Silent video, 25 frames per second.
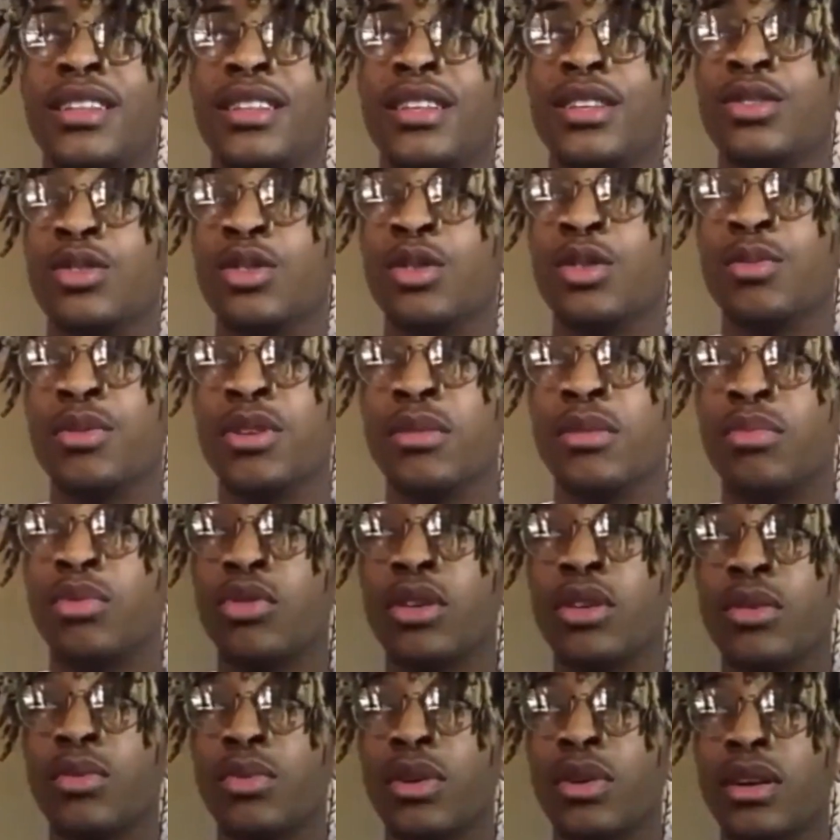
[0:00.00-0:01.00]
There's going to be a
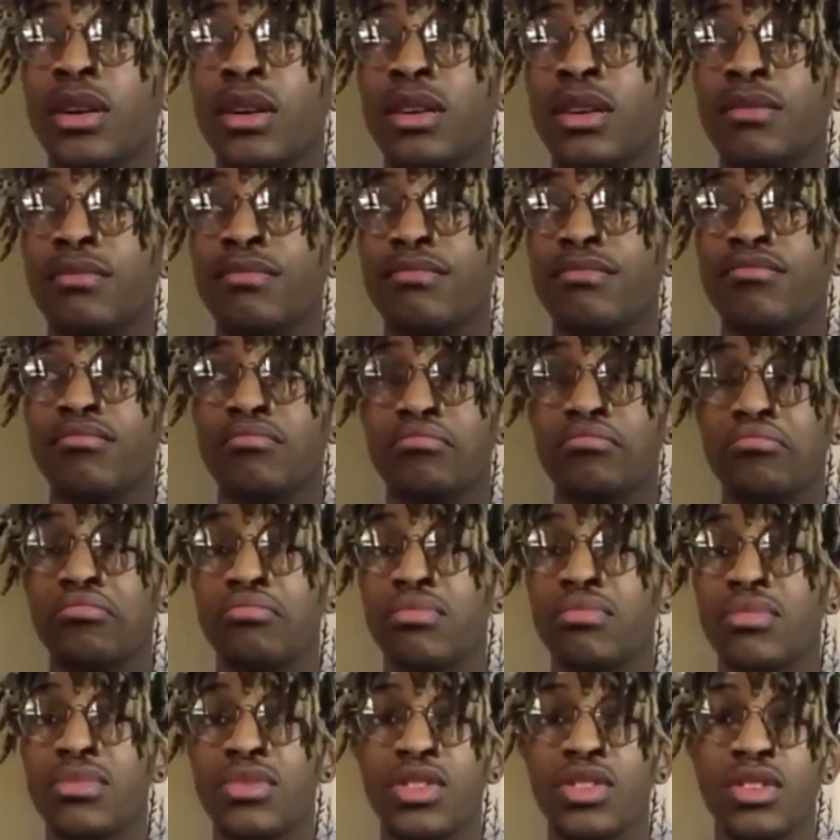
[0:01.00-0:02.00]
point where
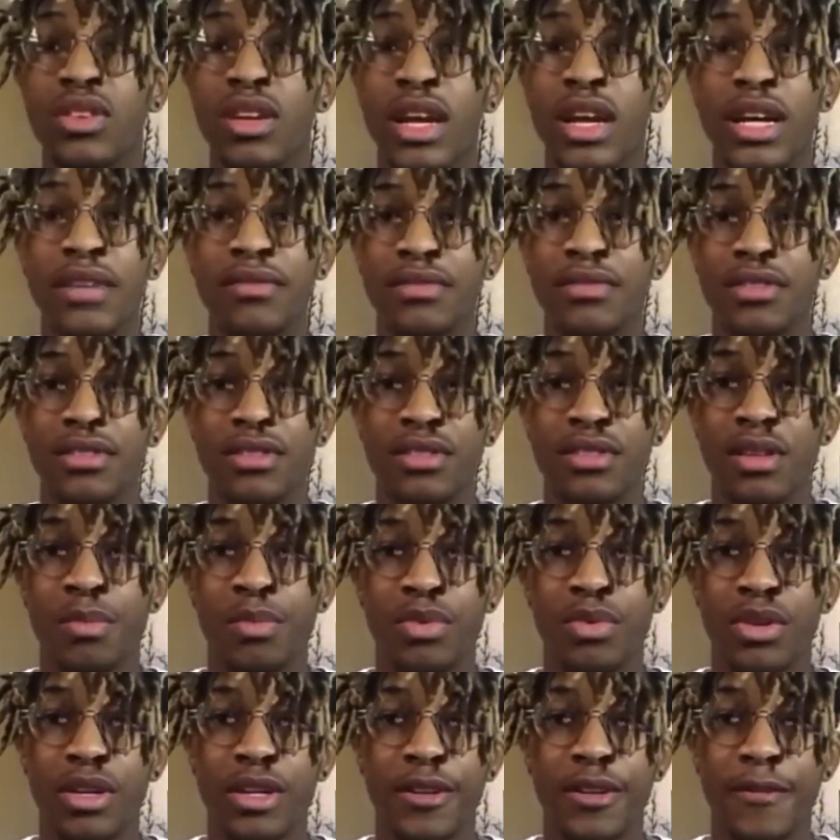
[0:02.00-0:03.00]
your lives just
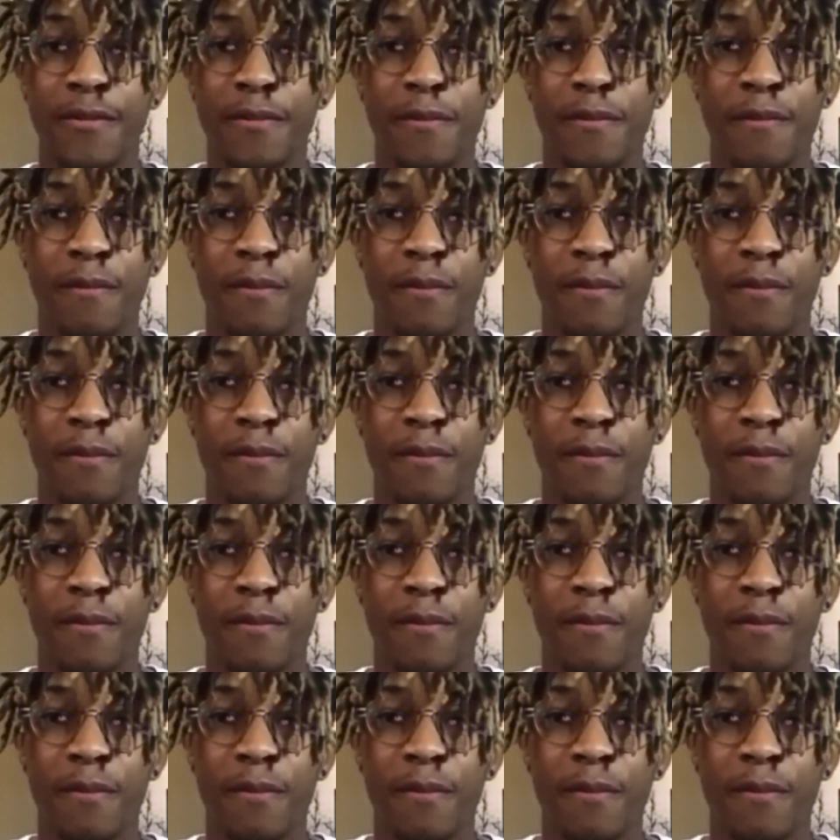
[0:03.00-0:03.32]
separate.